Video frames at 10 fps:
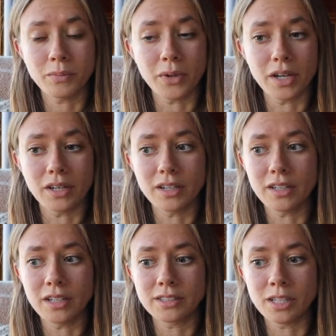but
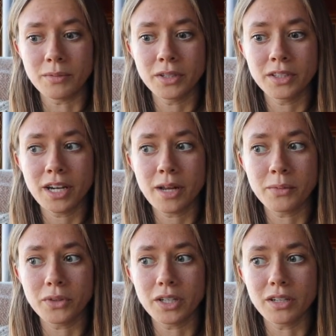it's something that I
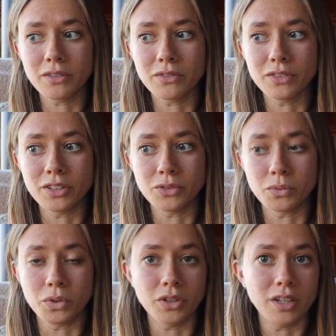believe is
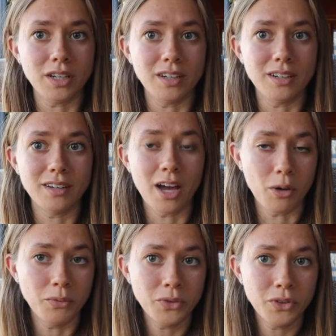really
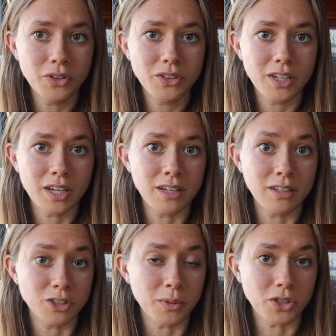helpful,
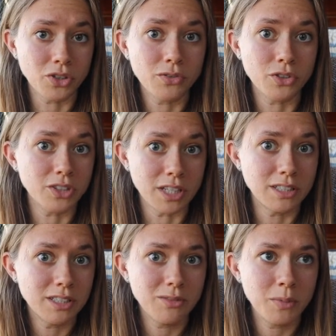especially for
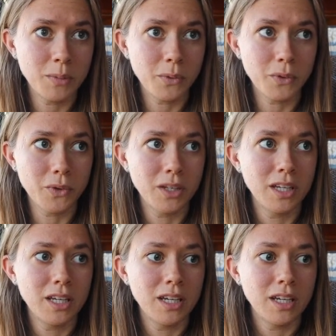sensitive people.
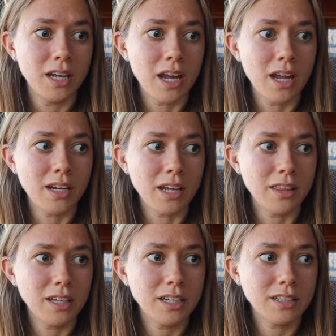And I
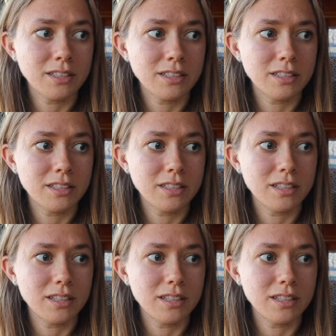think it's